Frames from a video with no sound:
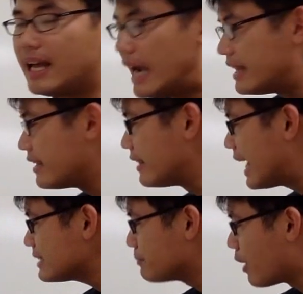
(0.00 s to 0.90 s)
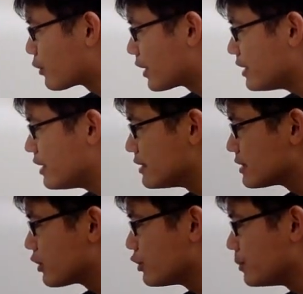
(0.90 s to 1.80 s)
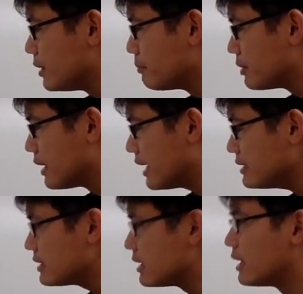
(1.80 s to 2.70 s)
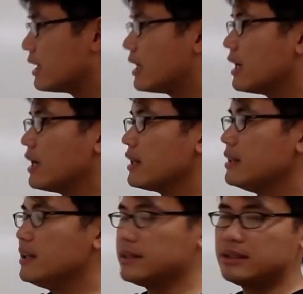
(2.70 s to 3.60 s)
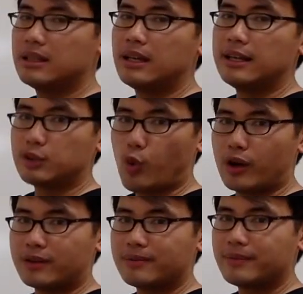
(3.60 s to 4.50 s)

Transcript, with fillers: And then the last part right here is going to be plus this square.